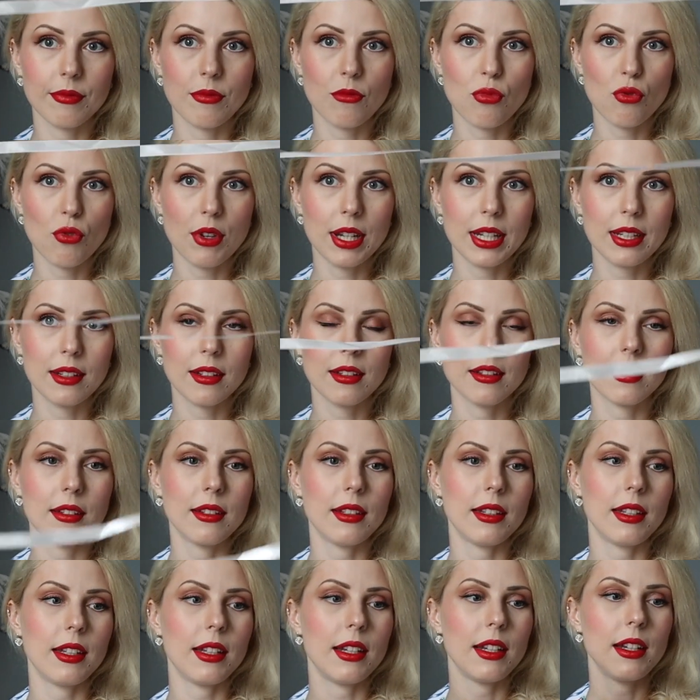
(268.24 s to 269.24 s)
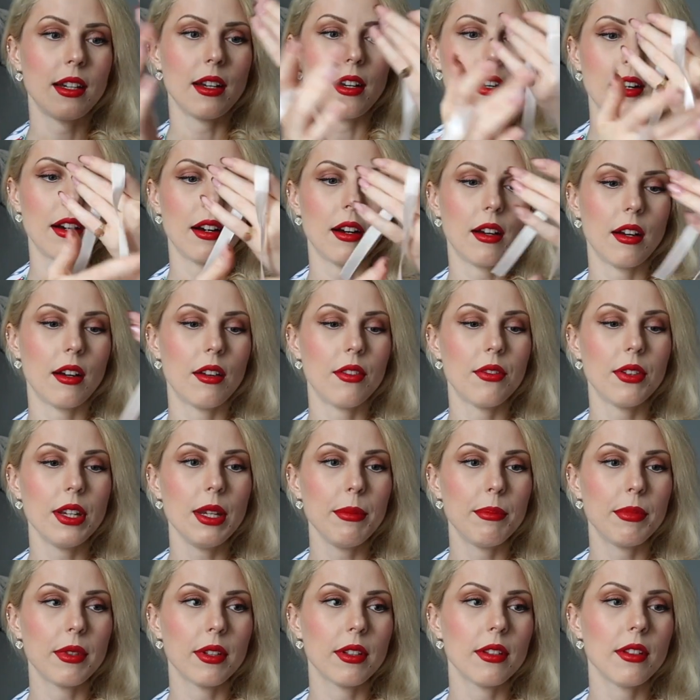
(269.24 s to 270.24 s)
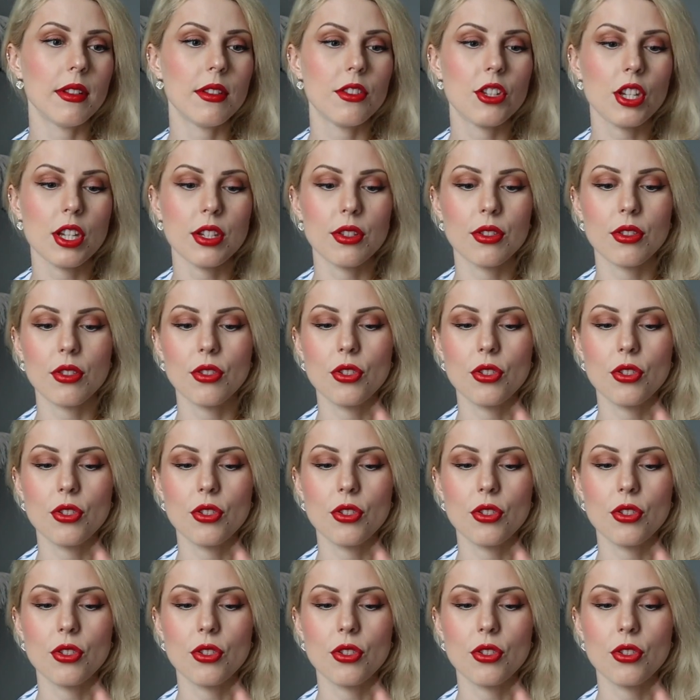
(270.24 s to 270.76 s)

bring the ribbon just